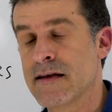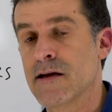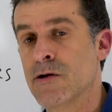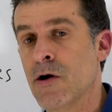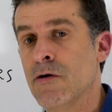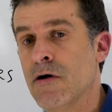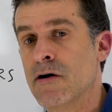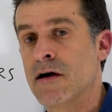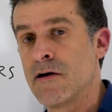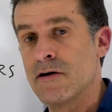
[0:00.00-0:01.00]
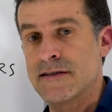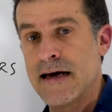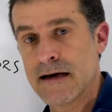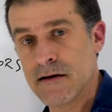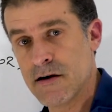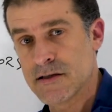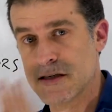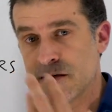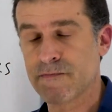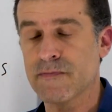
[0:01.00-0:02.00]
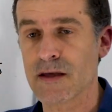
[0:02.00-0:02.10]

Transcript: it no longer looks that glossy.